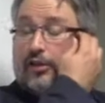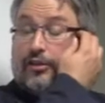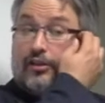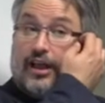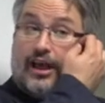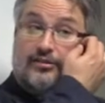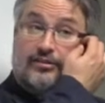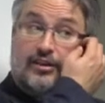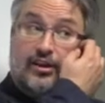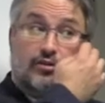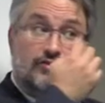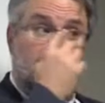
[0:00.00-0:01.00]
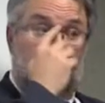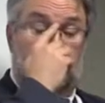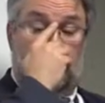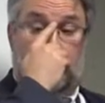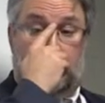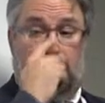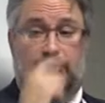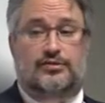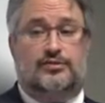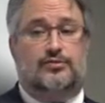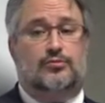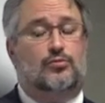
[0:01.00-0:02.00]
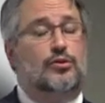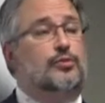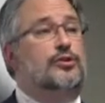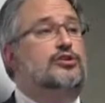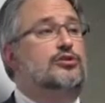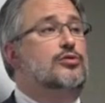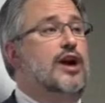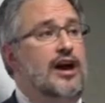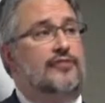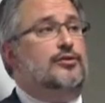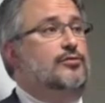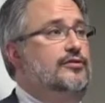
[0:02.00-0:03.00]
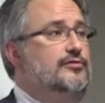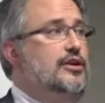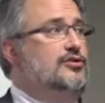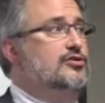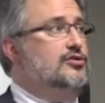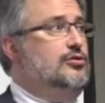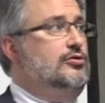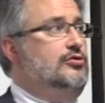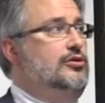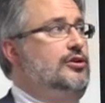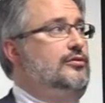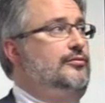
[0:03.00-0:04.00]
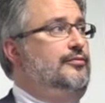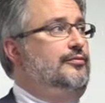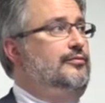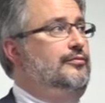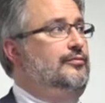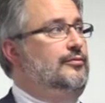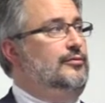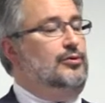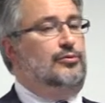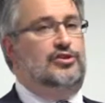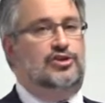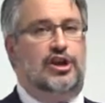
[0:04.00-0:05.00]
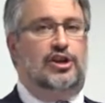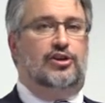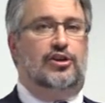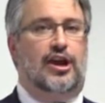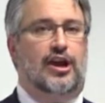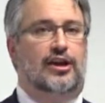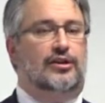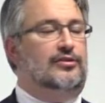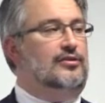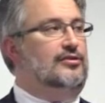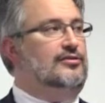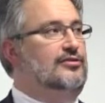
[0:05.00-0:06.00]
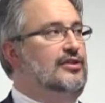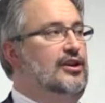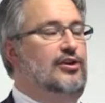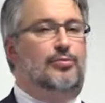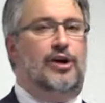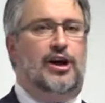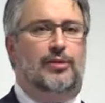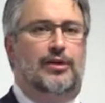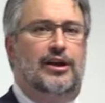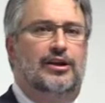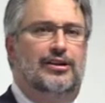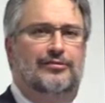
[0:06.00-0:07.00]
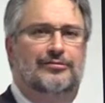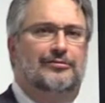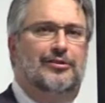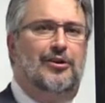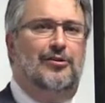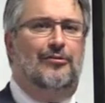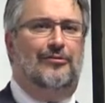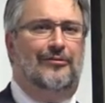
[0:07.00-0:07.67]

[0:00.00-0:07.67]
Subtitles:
The last thing I'll touch on is what do we do after we've done surgery? We shake your hand and say goodbye, Betty? No.